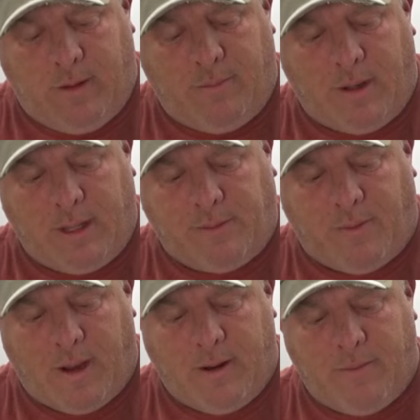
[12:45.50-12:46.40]
But that's
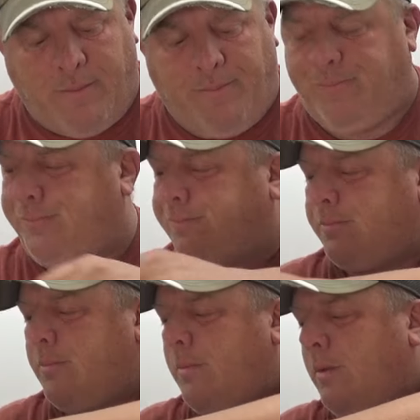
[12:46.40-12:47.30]
fine.
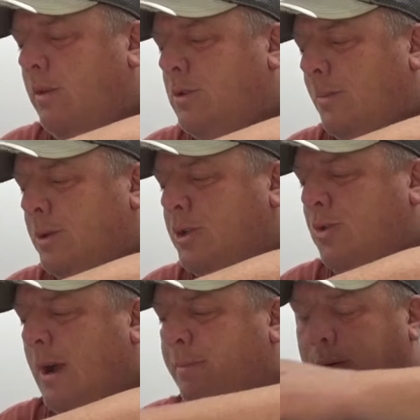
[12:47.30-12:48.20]
So I'm just
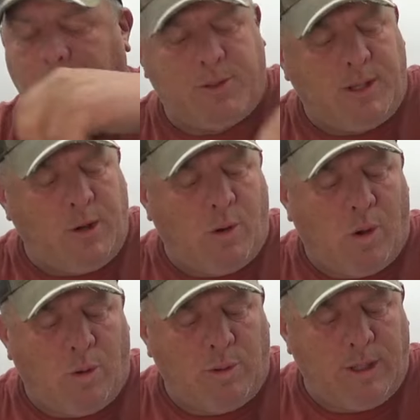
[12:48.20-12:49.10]
dropping them. There's a little
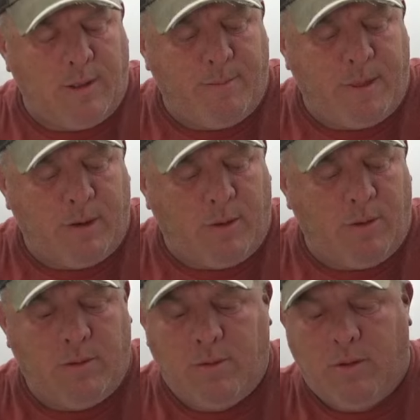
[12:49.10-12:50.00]
hole in the middle
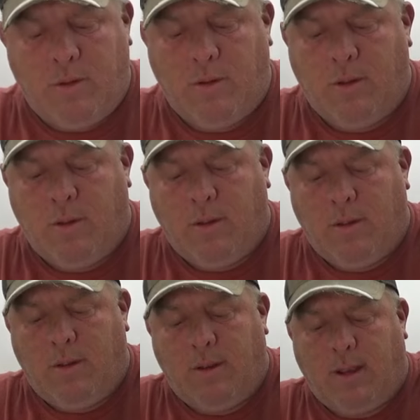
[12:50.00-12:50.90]

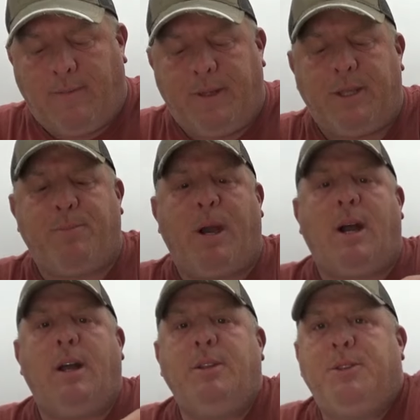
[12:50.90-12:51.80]
of these
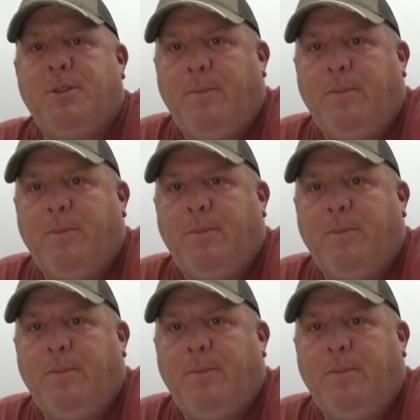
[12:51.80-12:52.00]
pods.